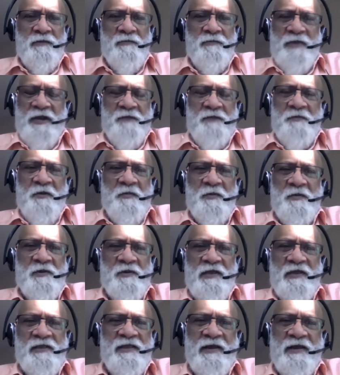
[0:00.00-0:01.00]
Many people
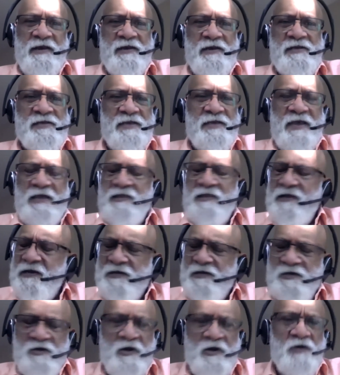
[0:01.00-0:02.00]
think that it is
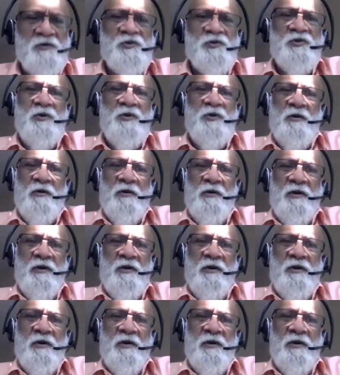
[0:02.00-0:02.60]
Catholics. Not so.